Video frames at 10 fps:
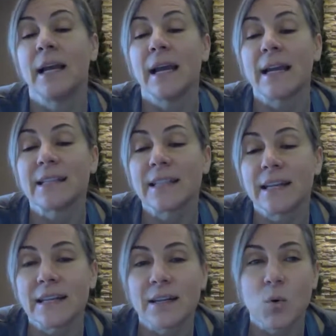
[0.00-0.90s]
It's like
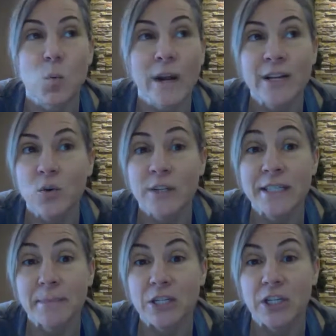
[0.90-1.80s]
a white noise
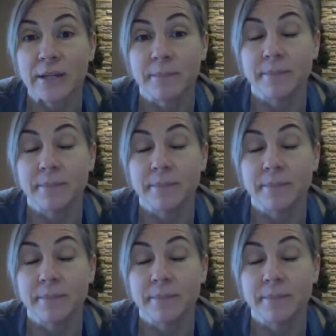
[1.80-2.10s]
machine.